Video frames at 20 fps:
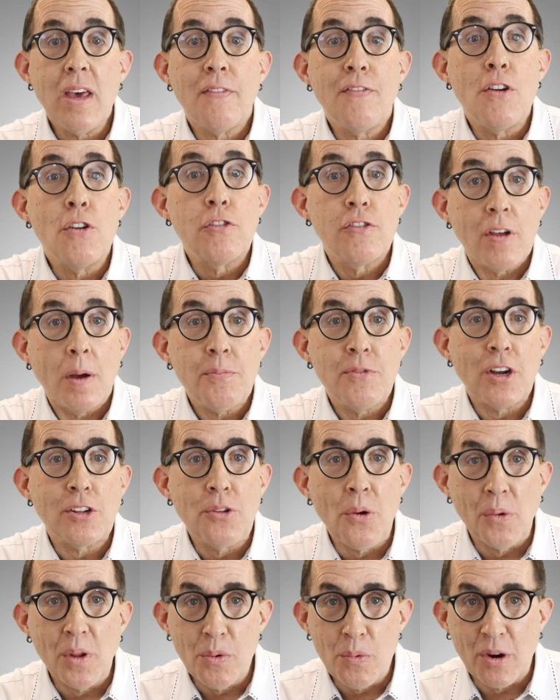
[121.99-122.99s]
if your subject
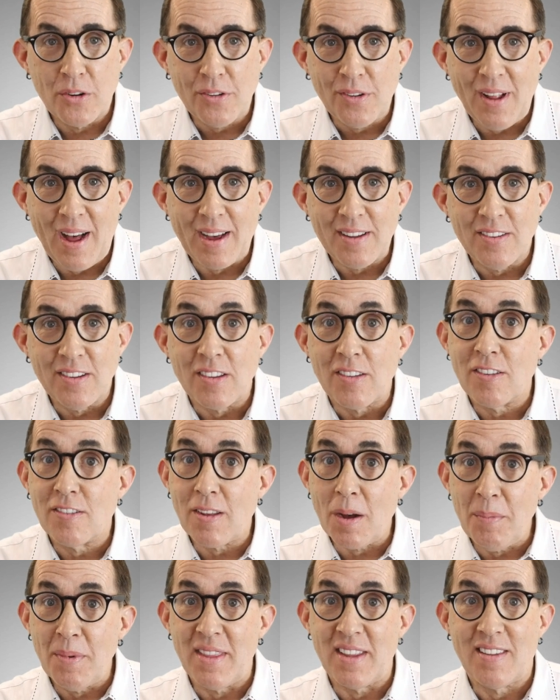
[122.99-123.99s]
only wears glasses
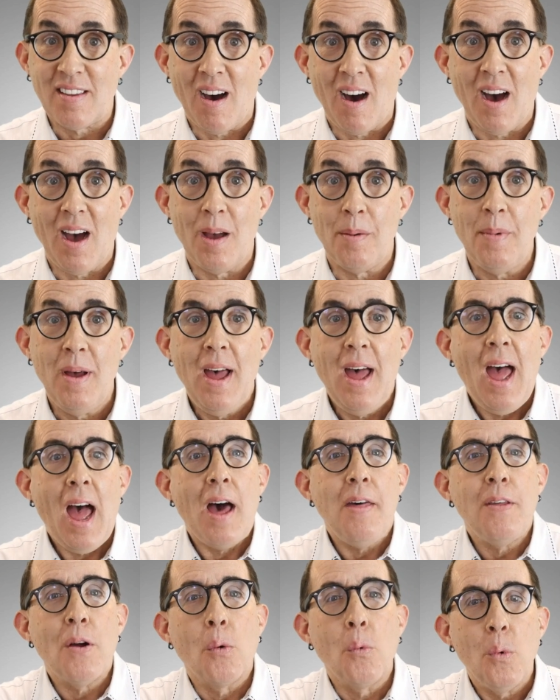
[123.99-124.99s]
some of the time
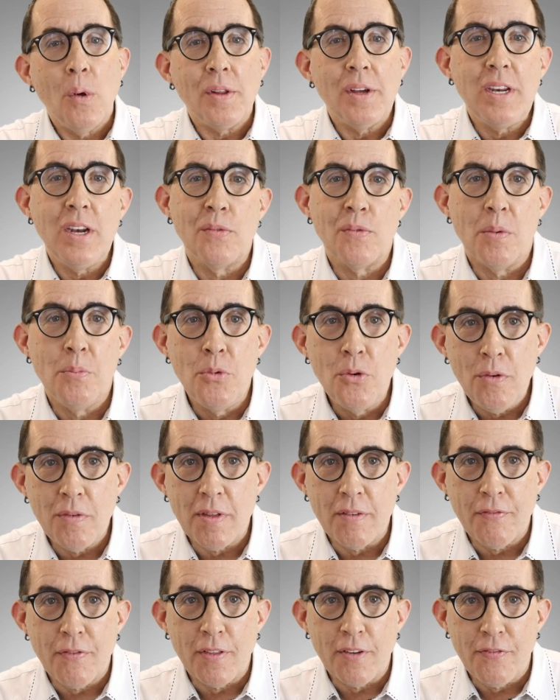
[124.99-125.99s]
and they're willing to remove
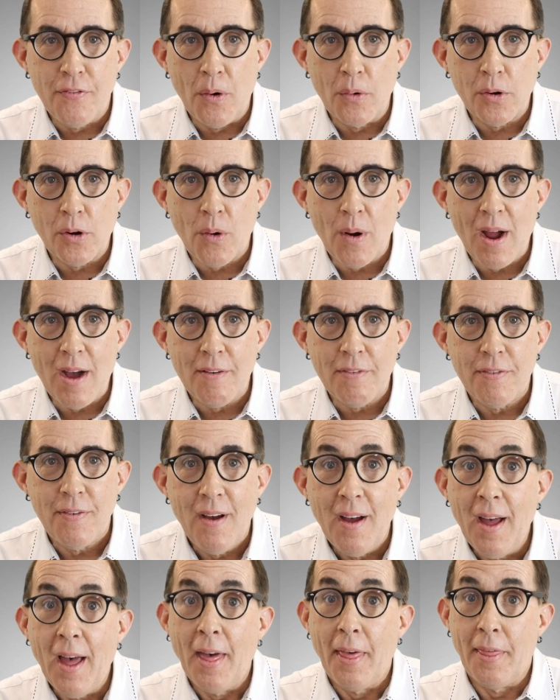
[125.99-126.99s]
them for the photograph,
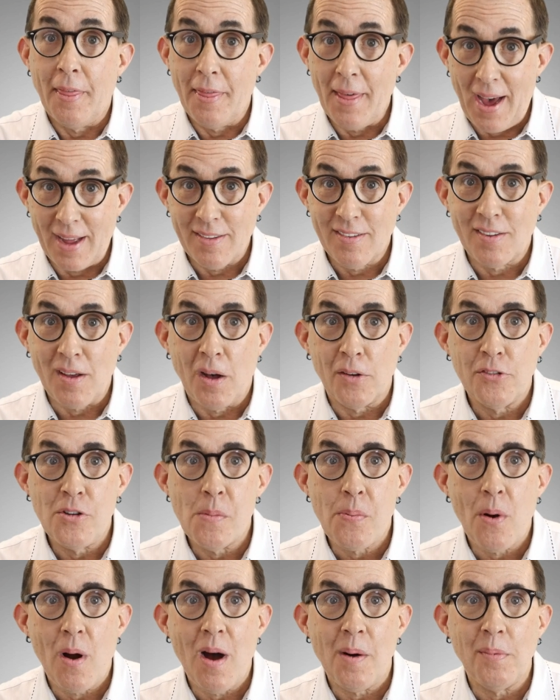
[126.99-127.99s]
that solves your
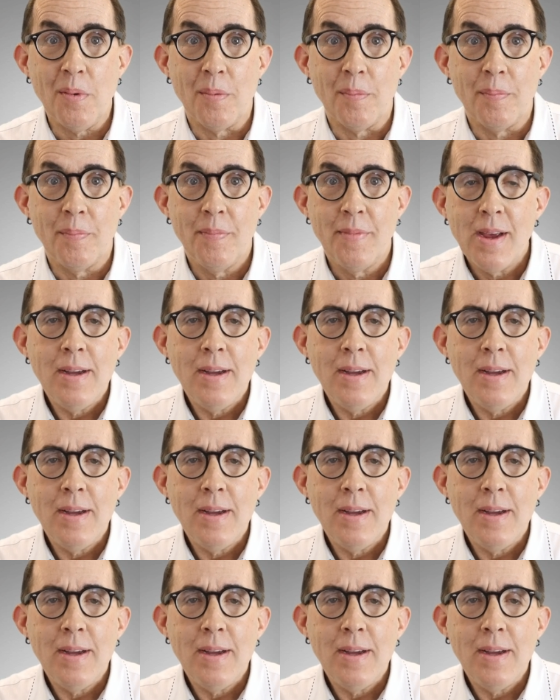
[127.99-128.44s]
problem.